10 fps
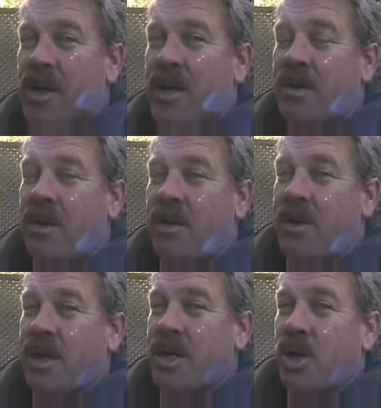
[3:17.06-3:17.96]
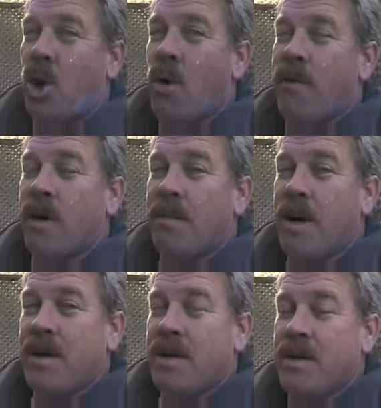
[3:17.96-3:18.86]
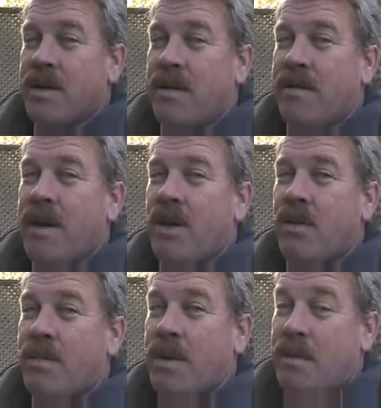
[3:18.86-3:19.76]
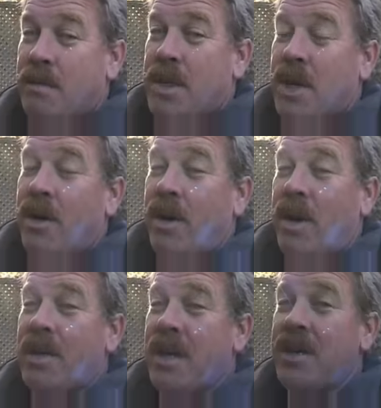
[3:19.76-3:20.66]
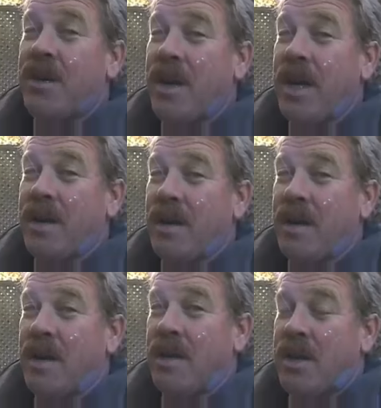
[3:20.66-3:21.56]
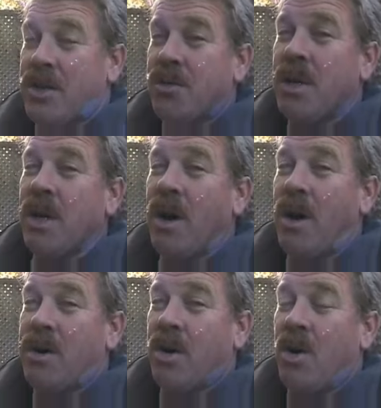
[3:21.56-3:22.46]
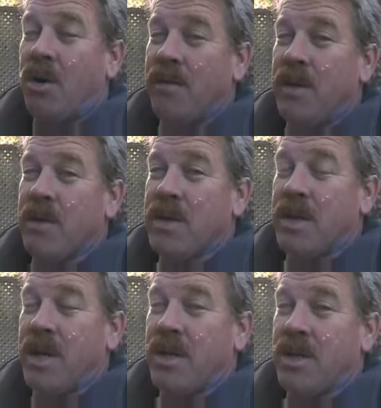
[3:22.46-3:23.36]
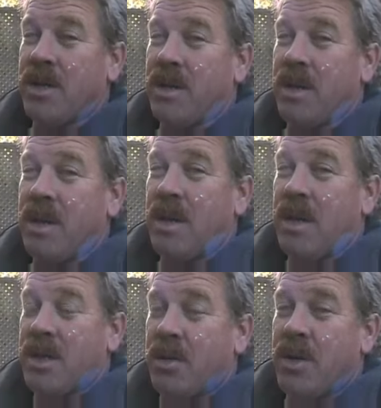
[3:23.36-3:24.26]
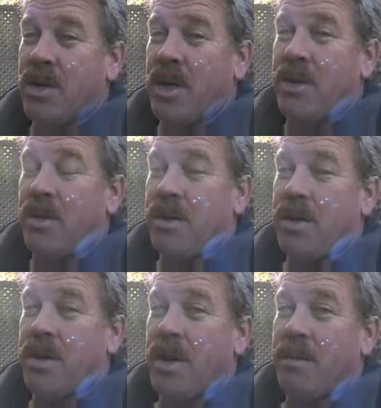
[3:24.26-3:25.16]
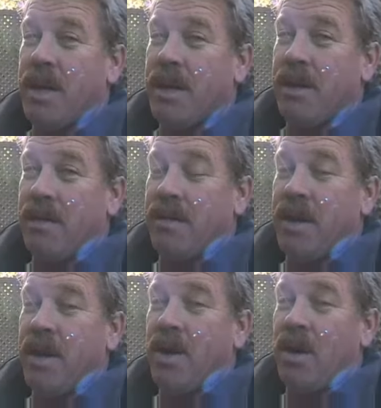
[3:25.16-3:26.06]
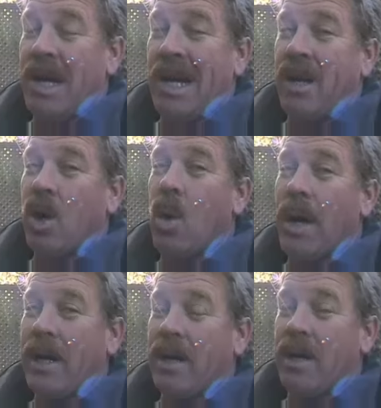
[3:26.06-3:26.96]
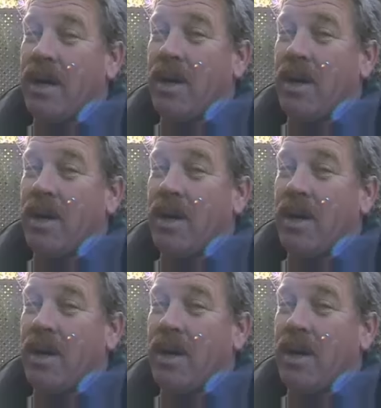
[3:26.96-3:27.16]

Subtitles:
general, there's such an overabundance of video material on the internet that it's really hard to hold a viewer's attention. So in general, you try to make your video quick,